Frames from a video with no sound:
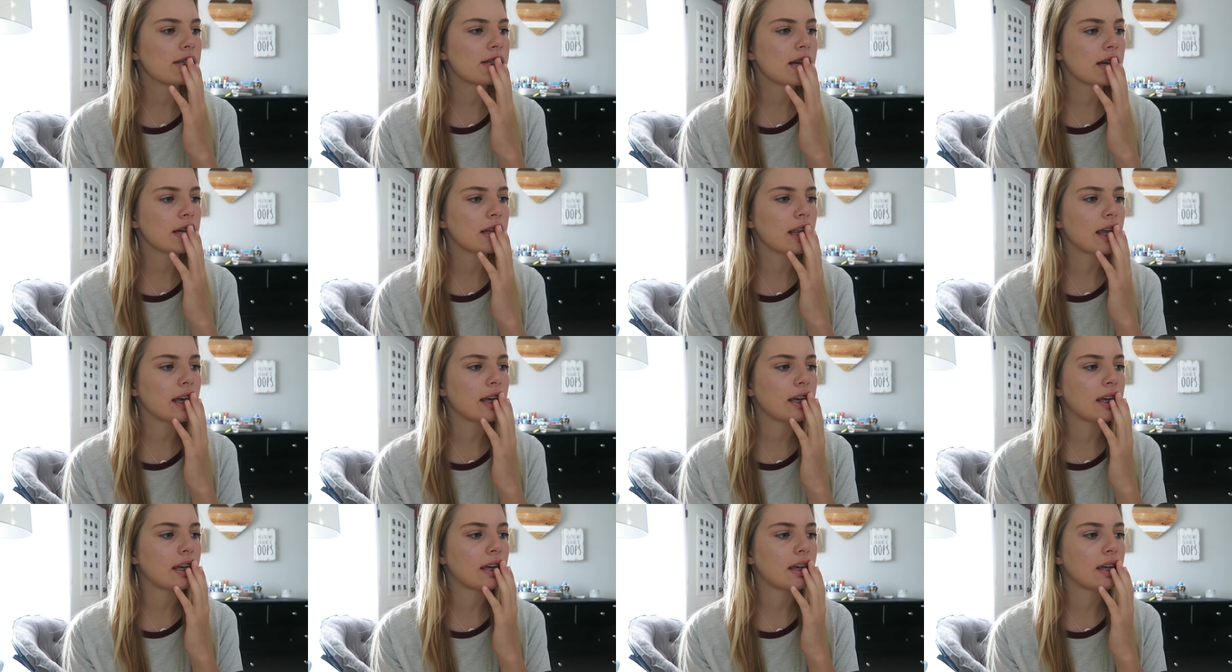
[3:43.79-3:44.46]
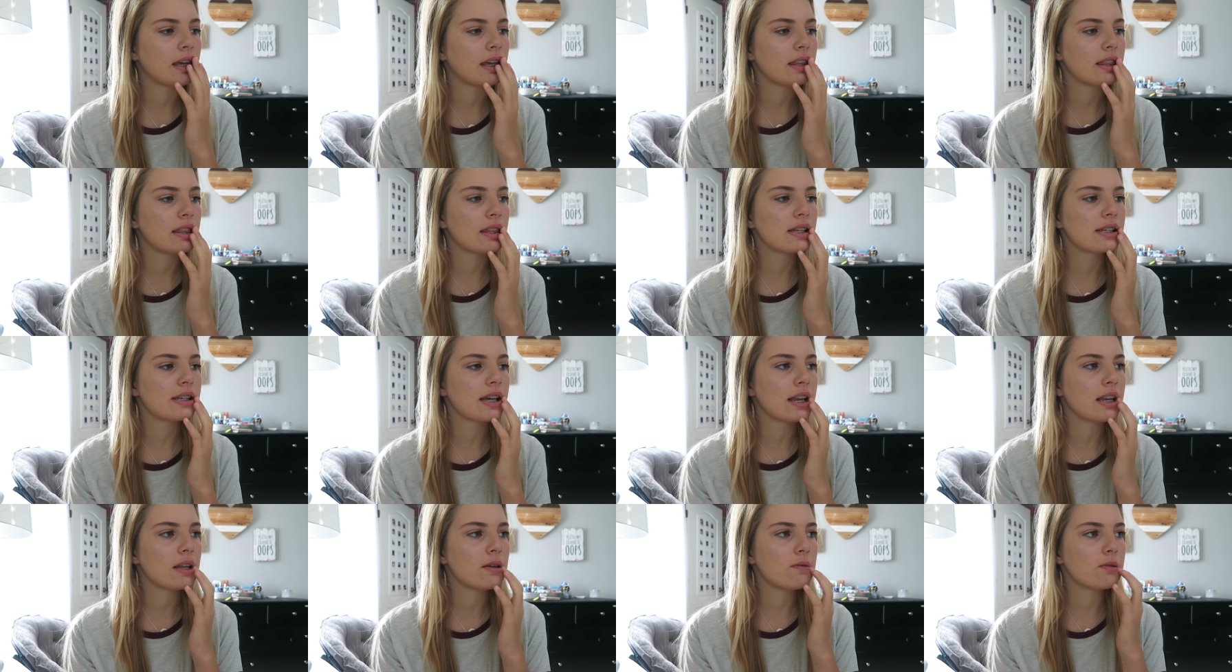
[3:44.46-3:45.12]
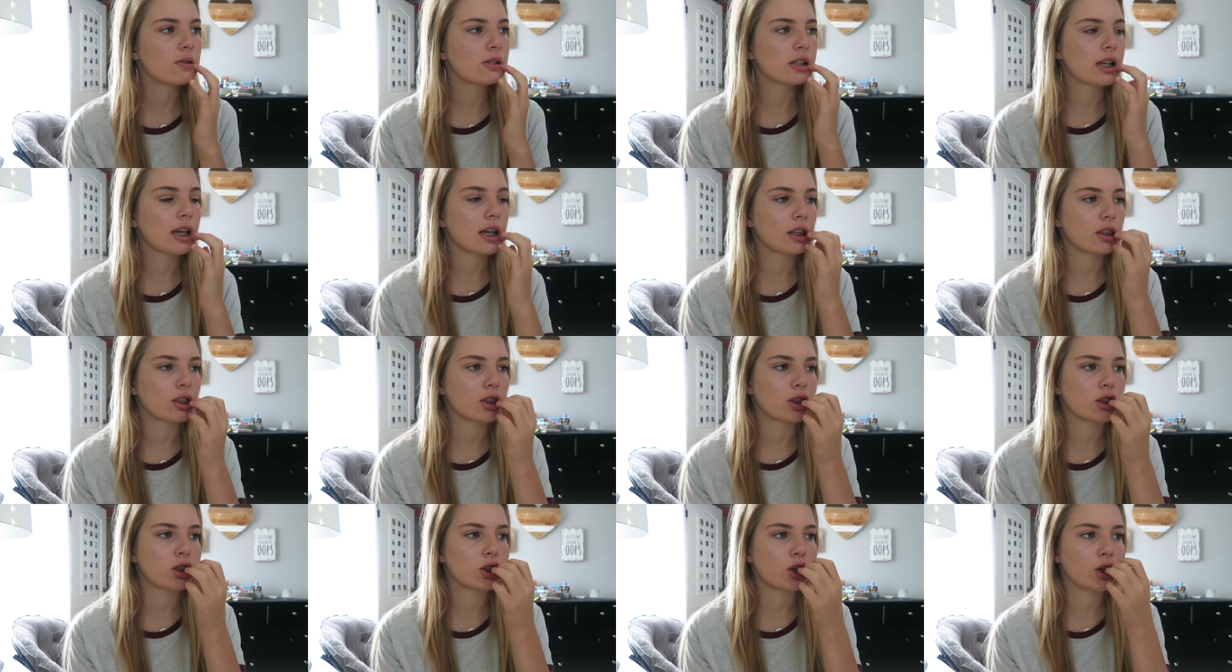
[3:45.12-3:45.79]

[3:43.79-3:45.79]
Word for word: say like he said he was like